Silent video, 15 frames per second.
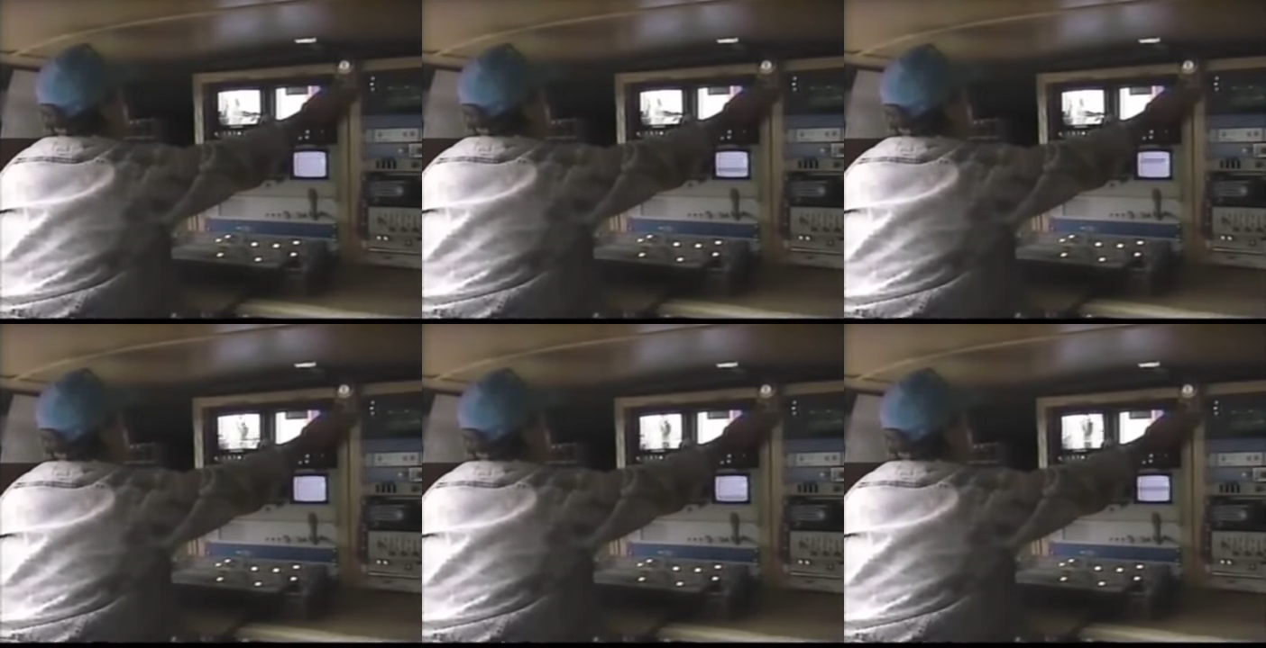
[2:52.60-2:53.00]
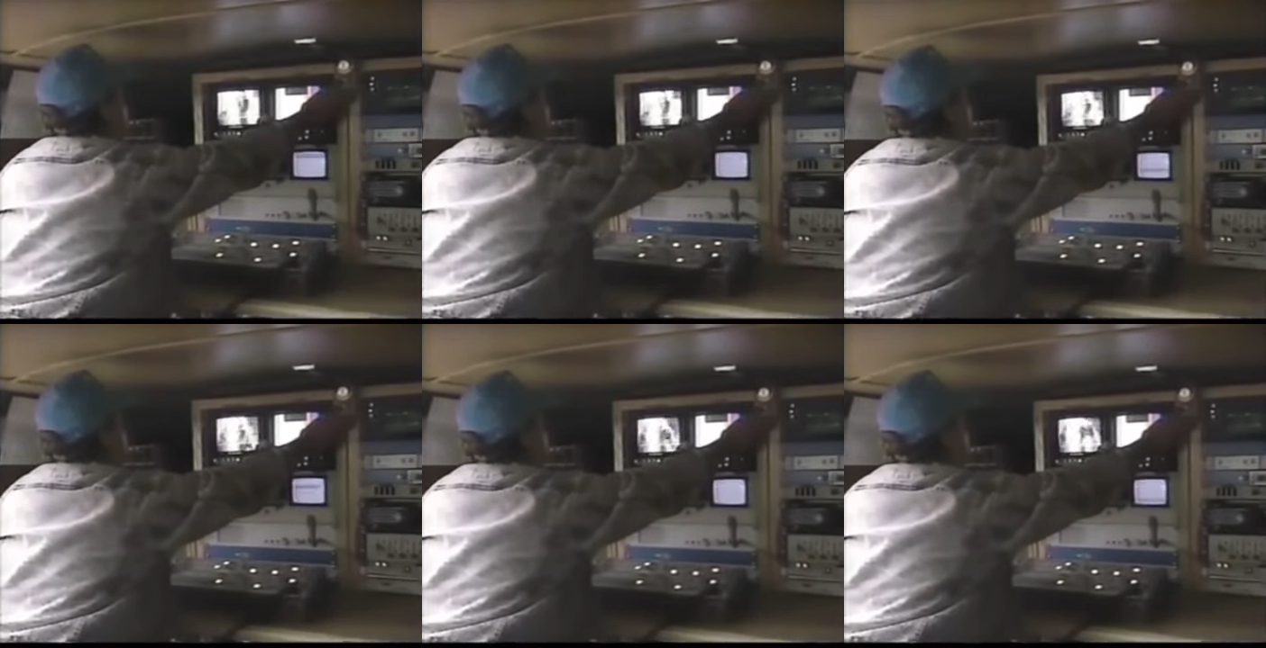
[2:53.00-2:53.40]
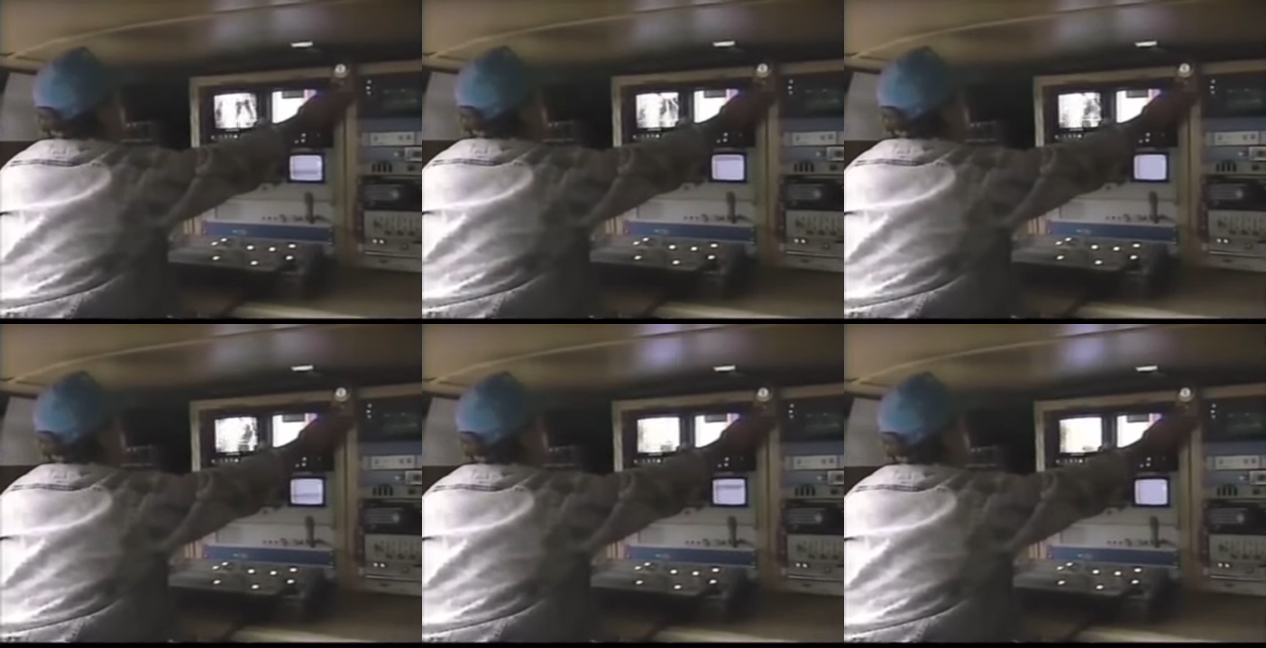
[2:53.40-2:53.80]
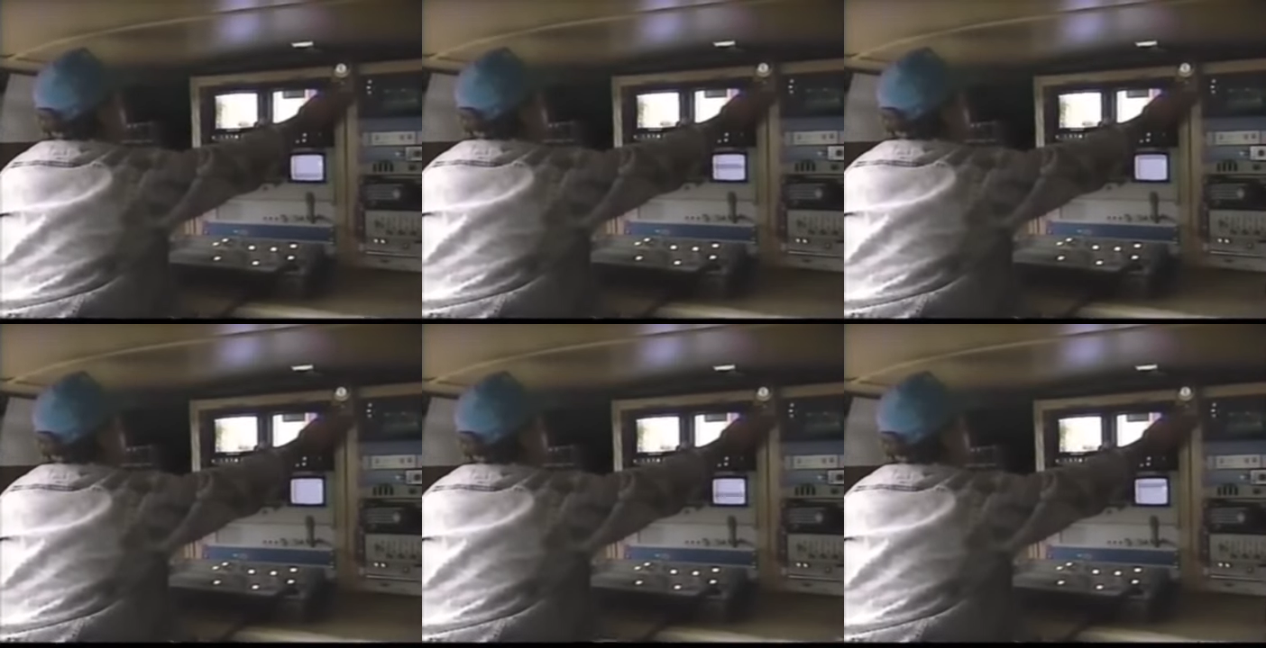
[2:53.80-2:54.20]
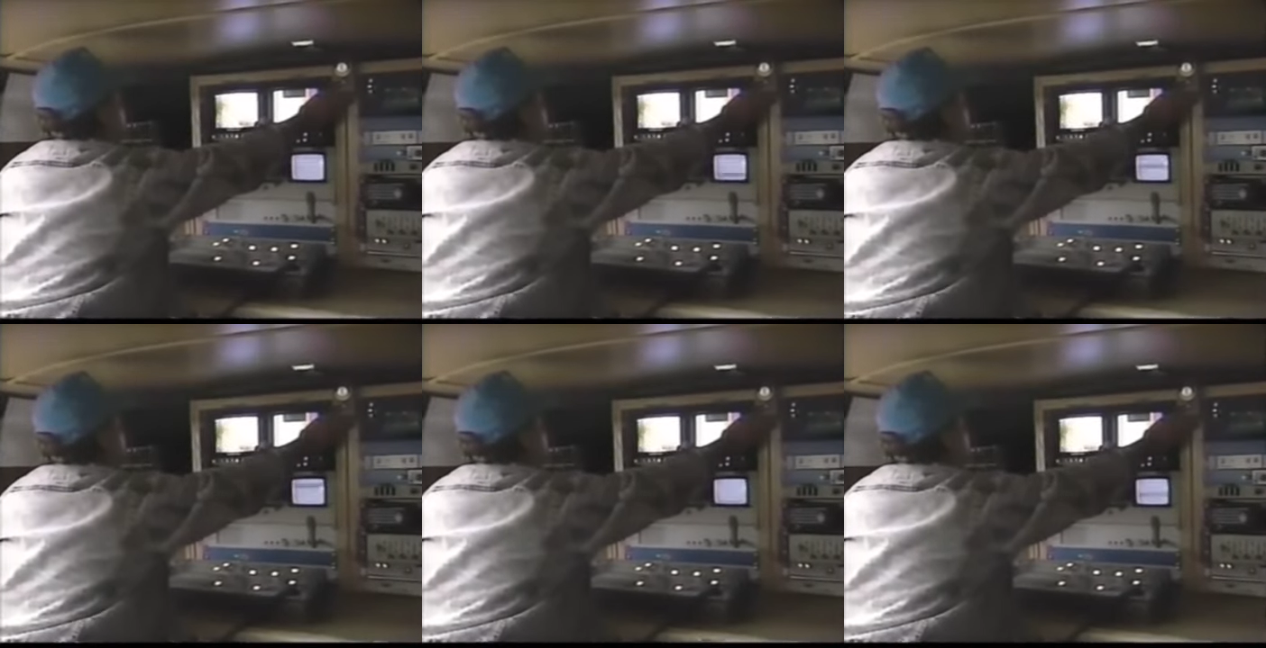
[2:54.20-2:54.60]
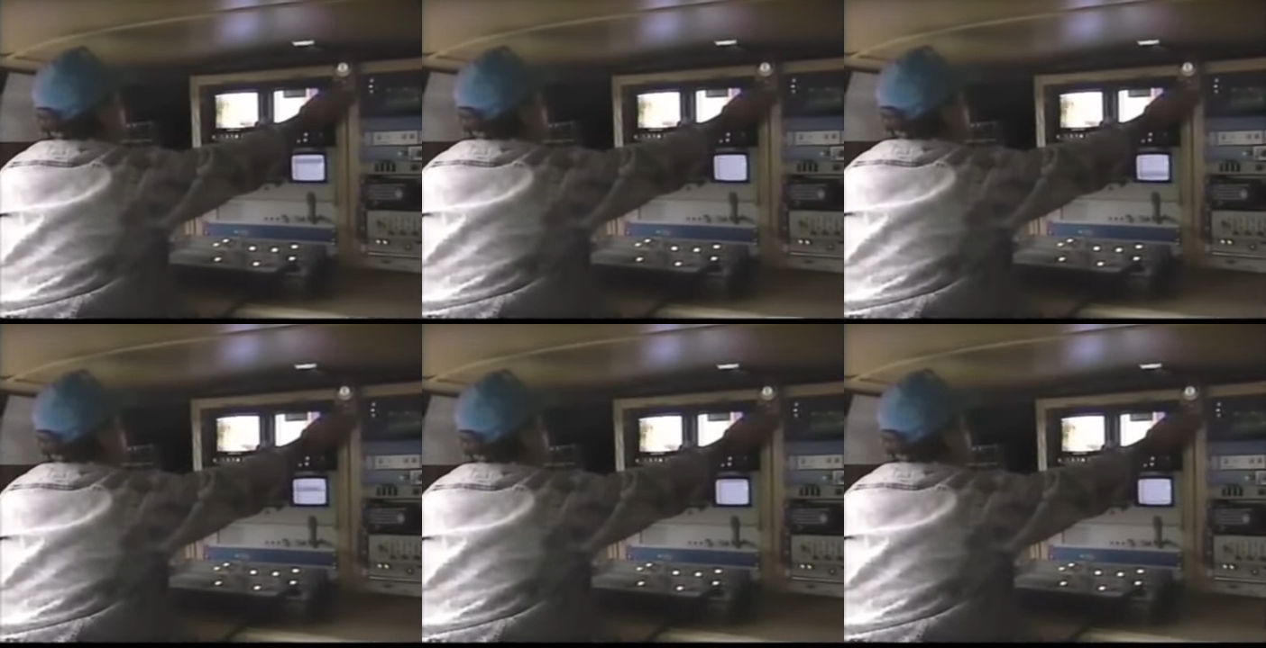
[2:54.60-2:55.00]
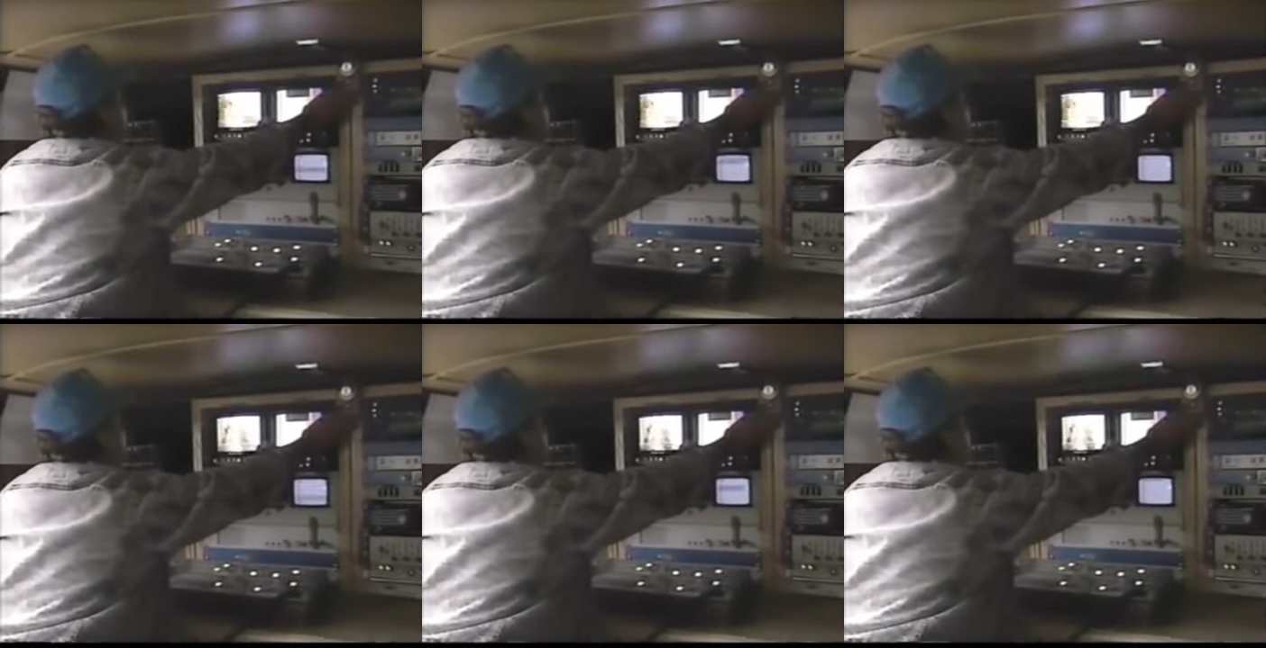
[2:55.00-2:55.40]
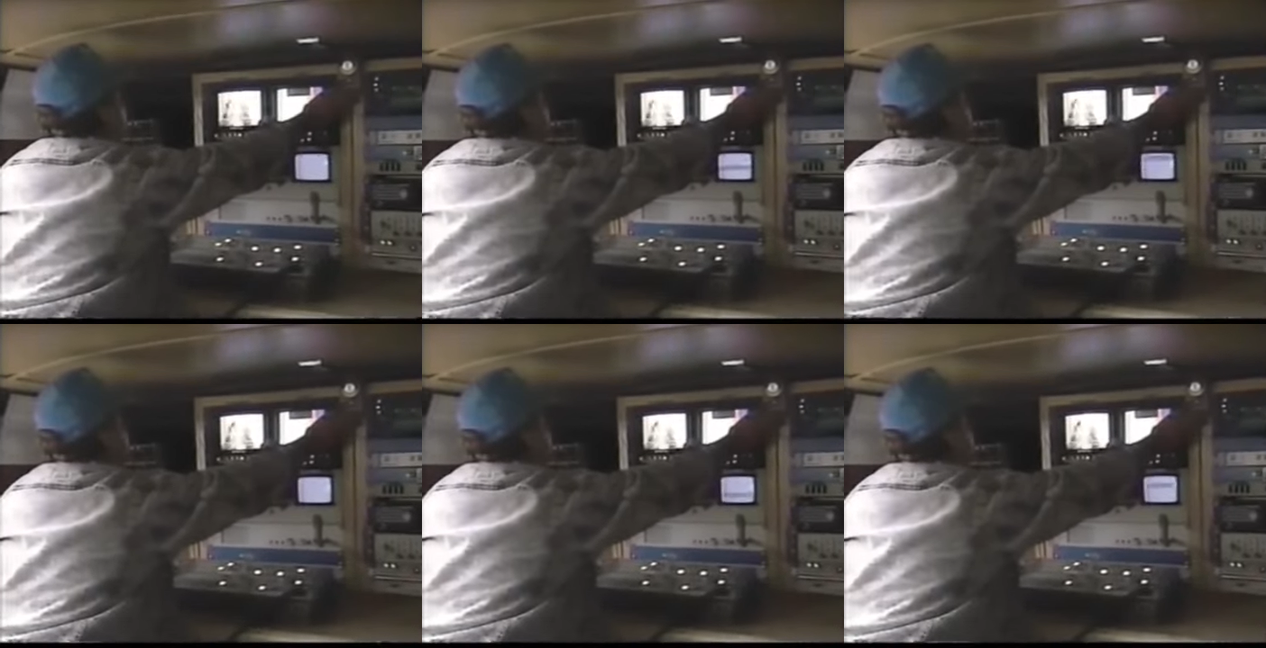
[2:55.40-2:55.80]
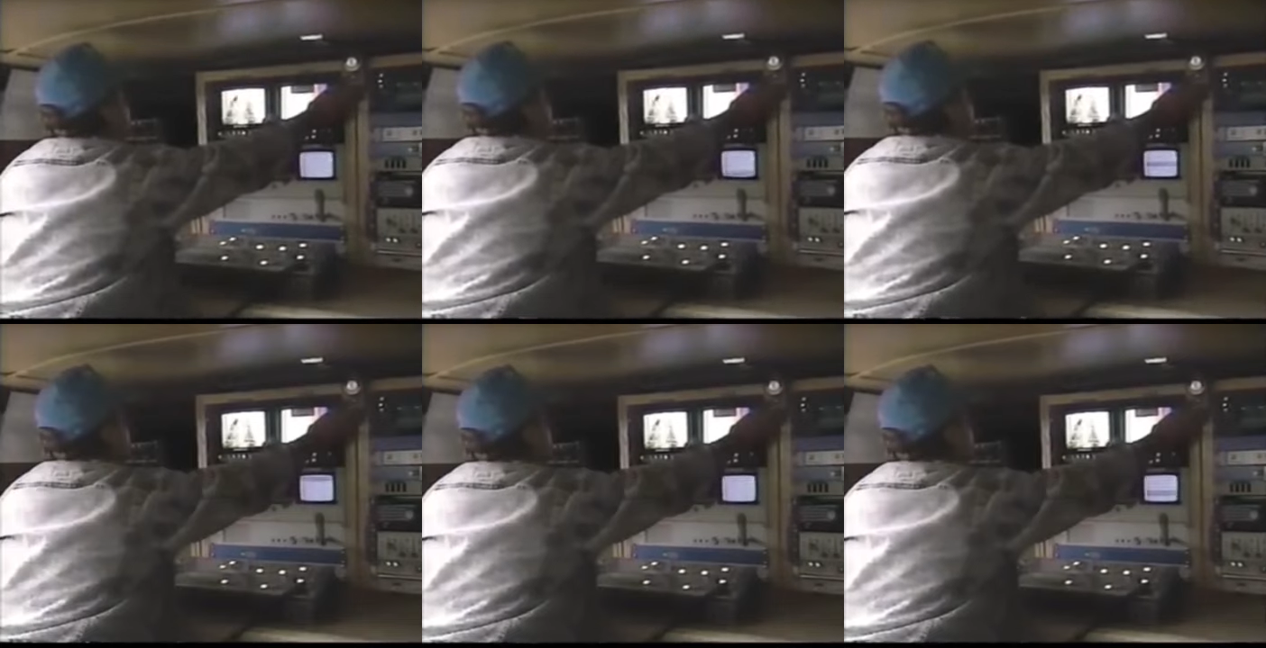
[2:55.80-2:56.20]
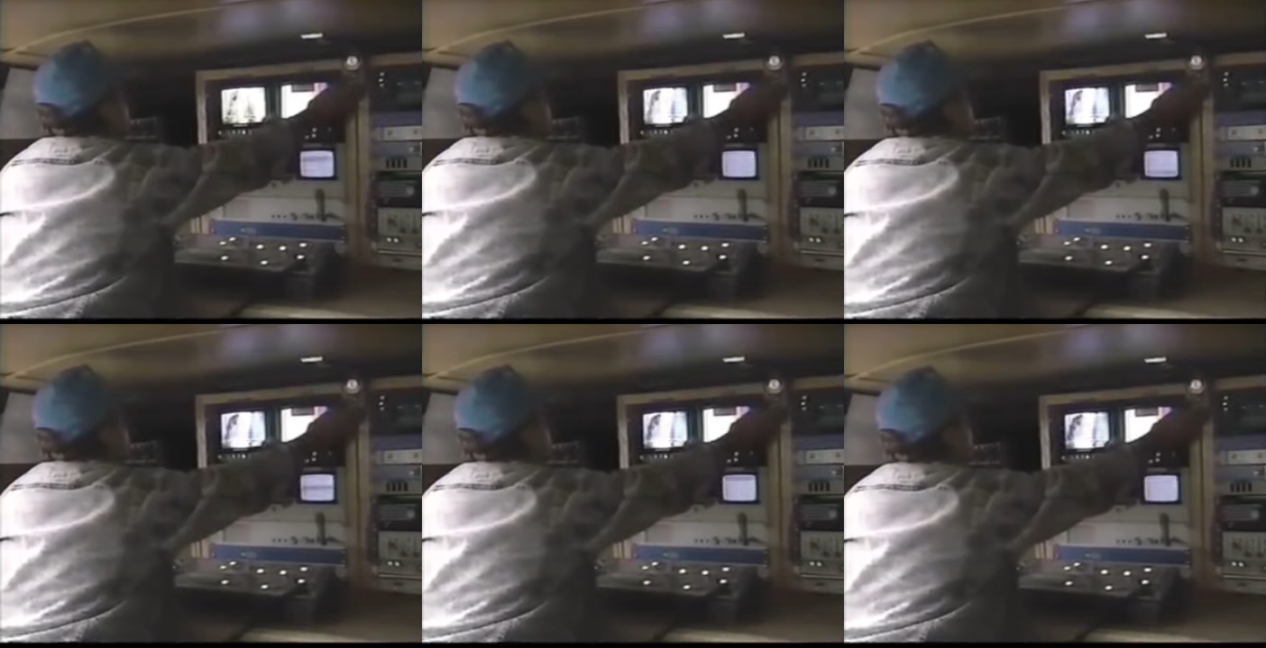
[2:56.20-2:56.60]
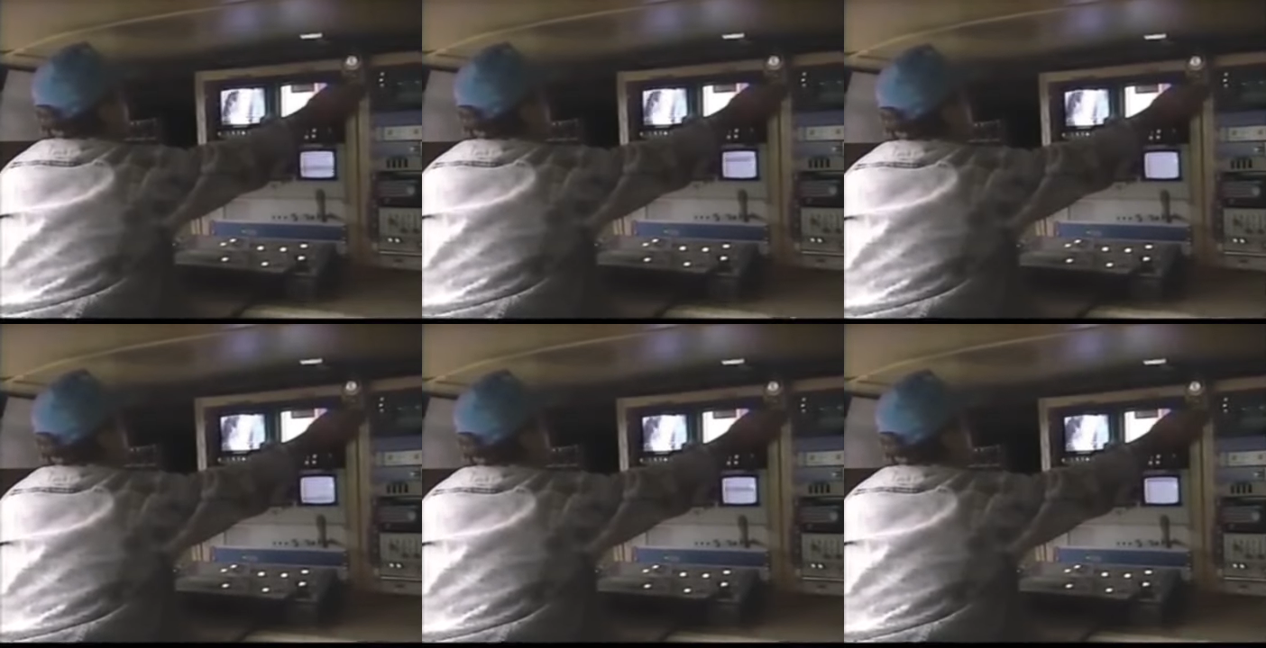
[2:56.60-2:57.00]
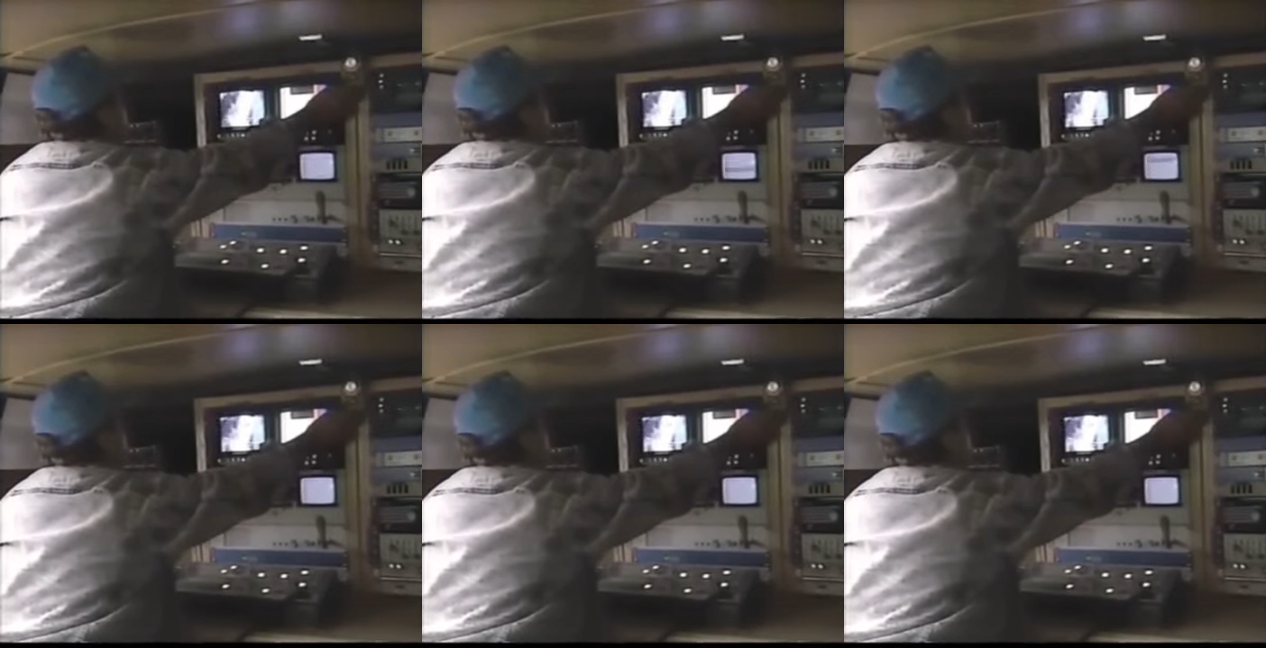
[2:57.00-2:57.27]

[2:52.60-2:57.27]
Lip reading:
(no speaker visible)